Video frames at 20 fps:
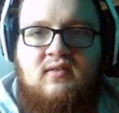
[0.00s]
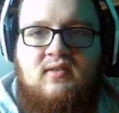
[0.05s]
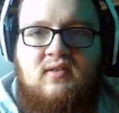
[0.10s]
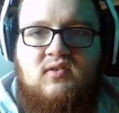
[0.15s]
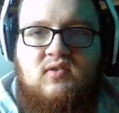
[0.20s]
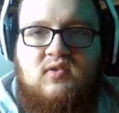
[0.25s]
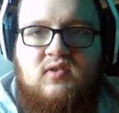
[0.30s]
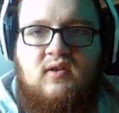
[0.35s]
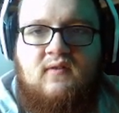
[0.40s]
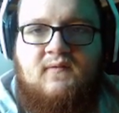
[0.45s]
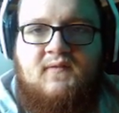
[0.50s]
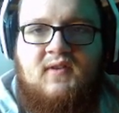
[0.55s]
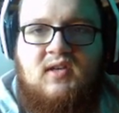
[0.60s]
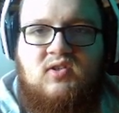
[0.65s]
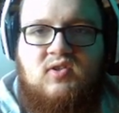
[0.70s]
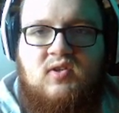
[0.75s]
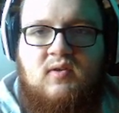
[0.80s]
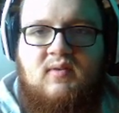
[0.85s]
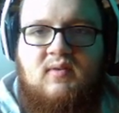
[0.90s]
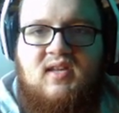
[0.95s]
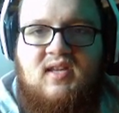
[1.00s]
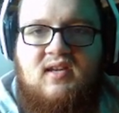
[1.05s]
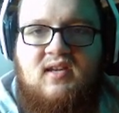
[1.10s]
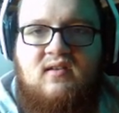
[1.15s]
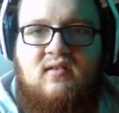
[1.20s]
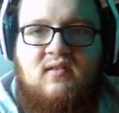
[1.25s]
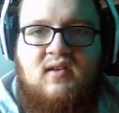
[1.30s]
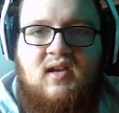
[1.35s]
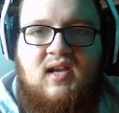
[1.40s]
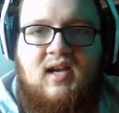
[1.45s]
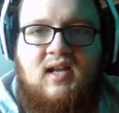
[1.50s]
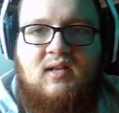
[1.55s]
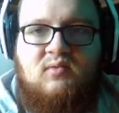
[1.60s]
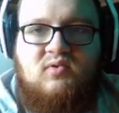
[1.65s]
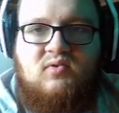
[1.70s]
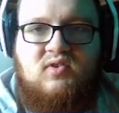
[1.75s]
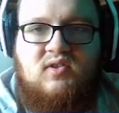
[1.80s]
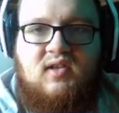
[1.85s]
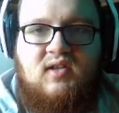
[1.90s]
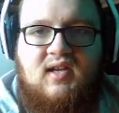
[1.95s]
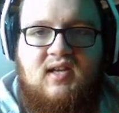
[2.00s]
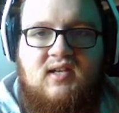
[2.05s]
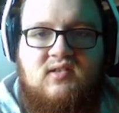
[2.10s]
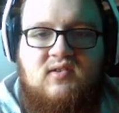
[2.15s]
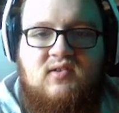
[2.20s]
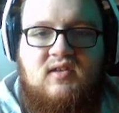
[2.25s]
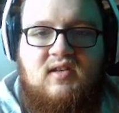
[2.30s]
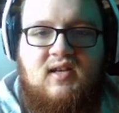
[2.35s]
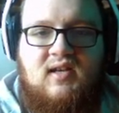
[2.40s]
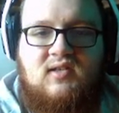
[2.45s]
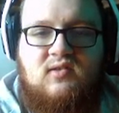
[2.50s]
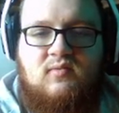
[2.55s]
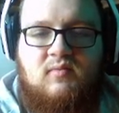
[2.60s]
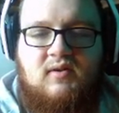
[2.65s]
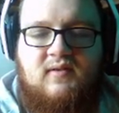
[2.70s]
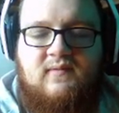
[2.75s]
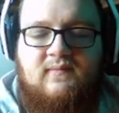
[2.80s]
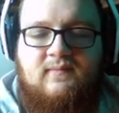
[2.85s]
This is All Things Zoe here, and I will see you guys in the next one.